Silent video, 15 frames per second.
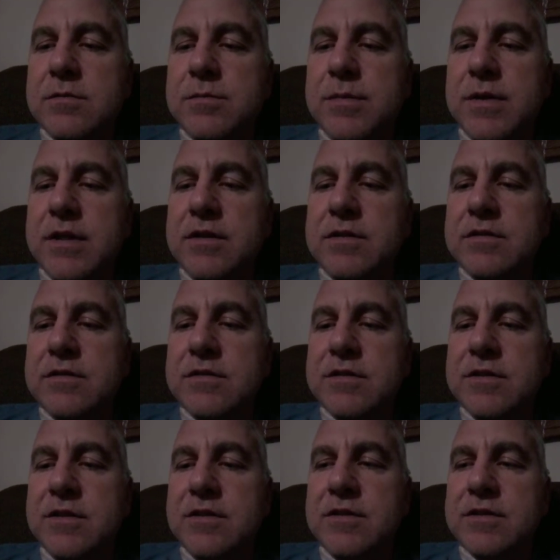But
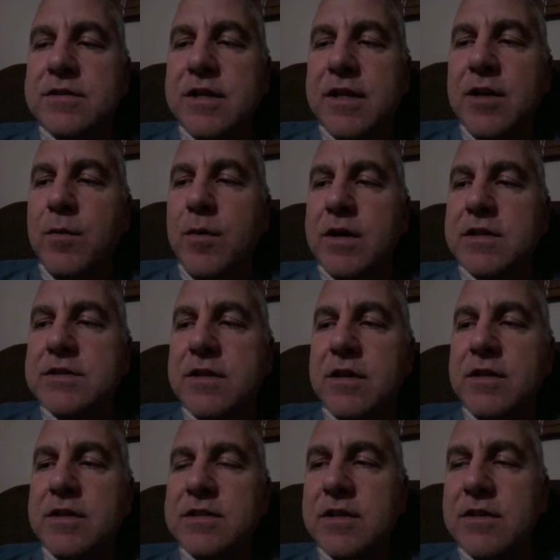it's like you watch
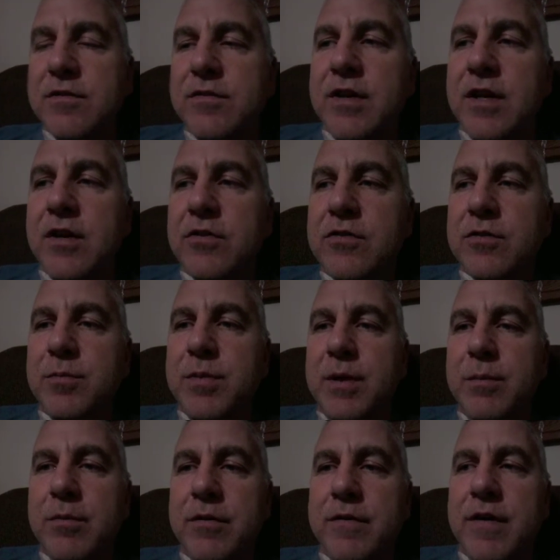all these other videos of
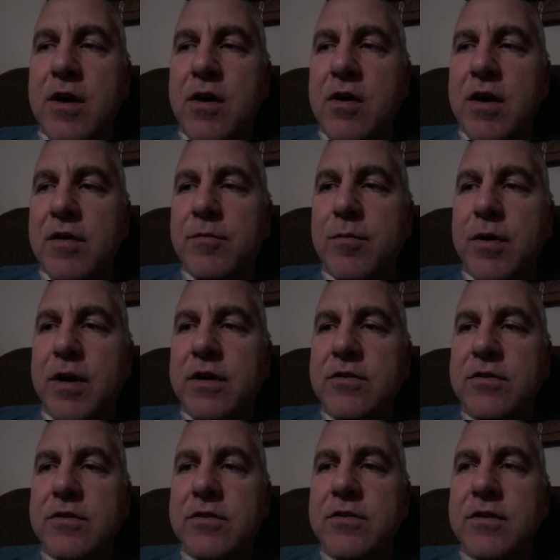people and they all have
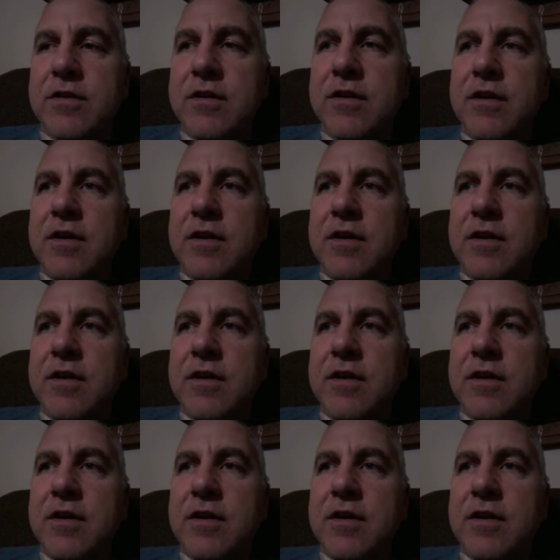braces, and